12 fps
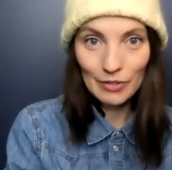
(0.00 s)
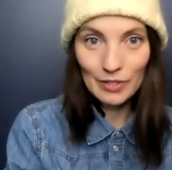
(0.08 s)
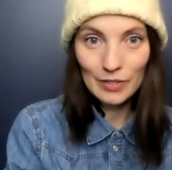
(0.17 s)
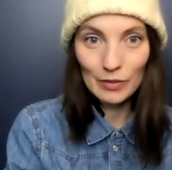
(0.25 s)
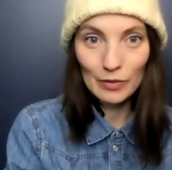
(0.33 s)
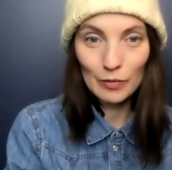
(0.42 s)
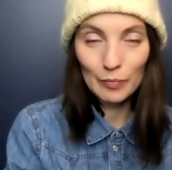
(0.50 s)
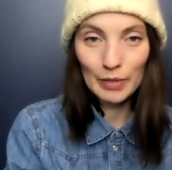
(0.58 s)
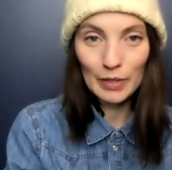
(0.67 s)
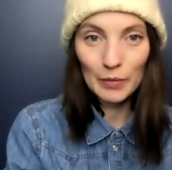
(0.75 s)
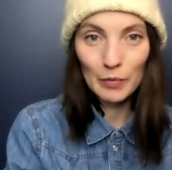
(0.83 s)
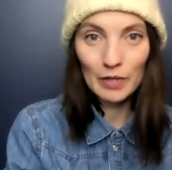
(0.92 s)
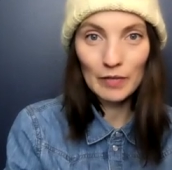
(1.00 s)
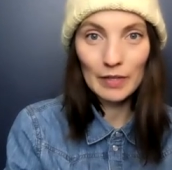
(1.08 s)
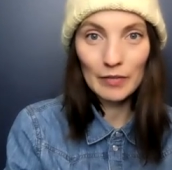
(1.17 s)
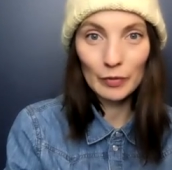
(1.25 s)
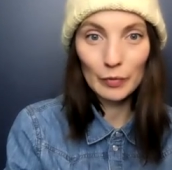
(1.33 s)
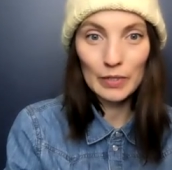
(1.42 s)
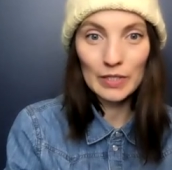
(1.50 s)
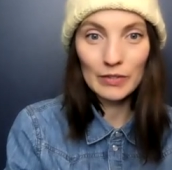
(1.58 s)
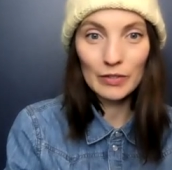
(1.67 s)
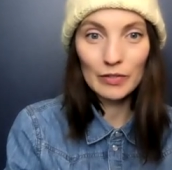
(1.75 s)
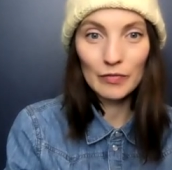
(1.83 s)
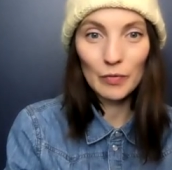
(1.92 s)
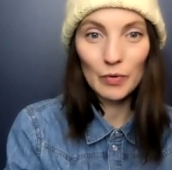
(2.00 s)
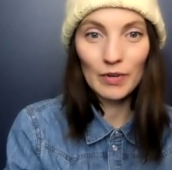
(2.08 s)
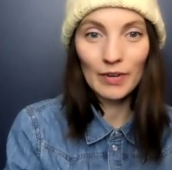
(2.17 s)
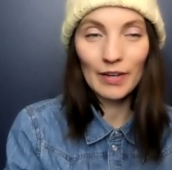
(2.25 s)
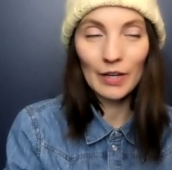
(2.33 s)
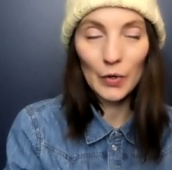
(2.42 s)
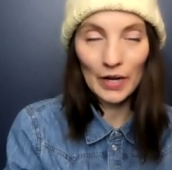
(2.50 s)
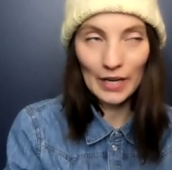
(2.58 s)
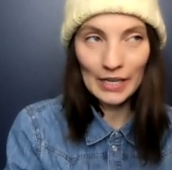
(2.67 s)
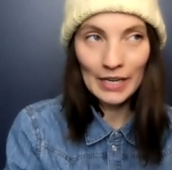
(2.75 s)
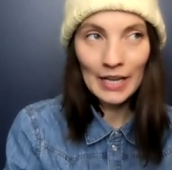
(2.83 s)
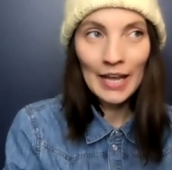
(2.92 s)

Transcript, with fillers: to be one of the influencers for a crate.